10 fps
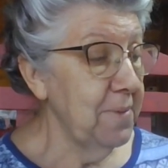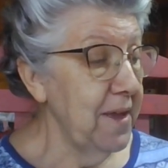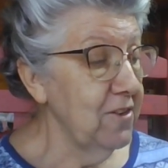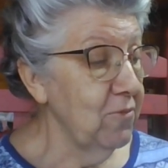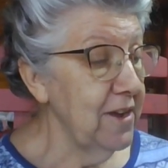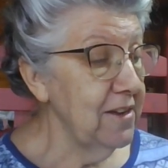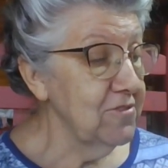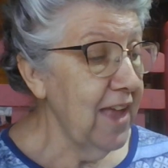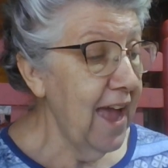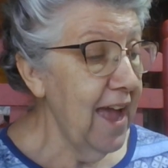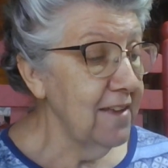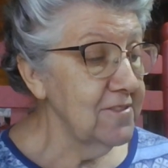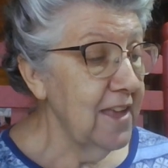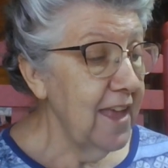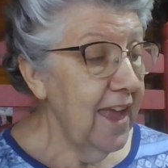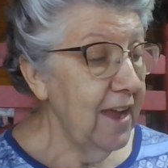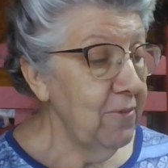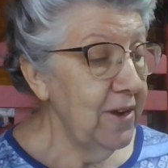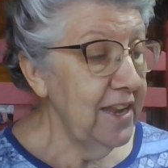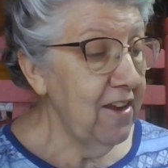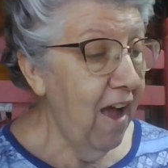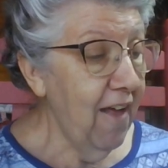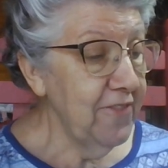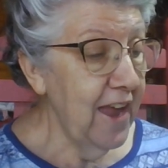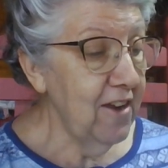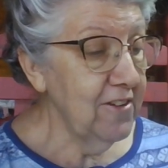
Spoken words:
Piggle's house, and when he got there,